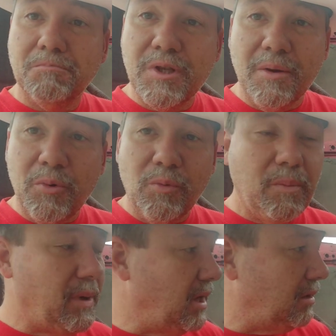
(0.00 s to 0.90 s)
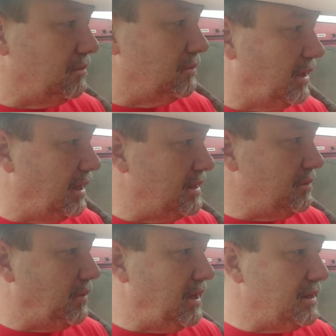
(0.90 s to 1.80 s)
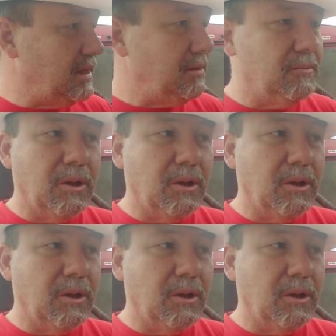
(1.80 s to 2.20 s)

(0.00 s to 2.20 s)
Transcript: Simple repair, easy peasy,